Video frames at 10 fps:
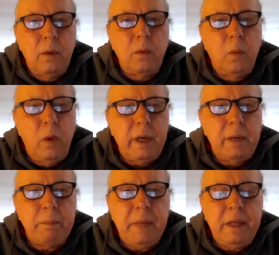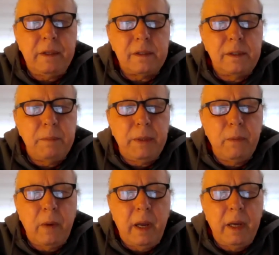what it means to be
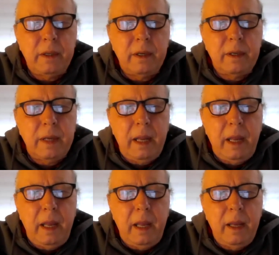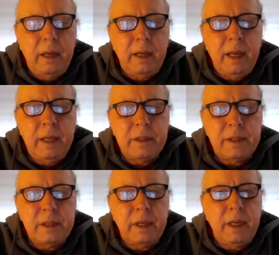right. And is
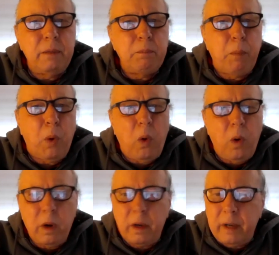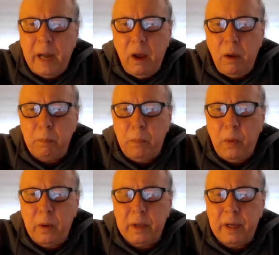it important? How
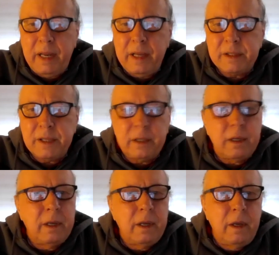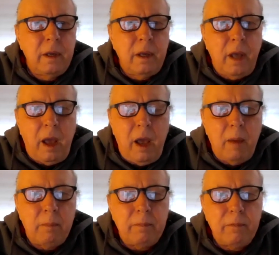important is it
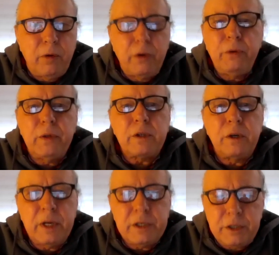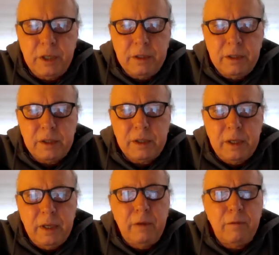for you as Christians,
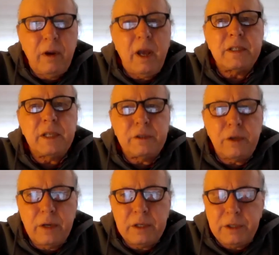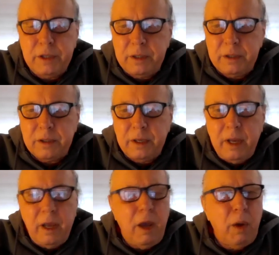for us as Christians?
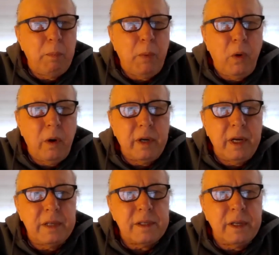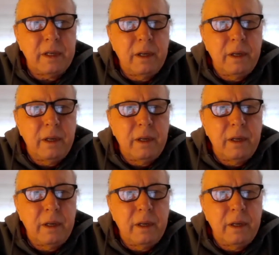How important is it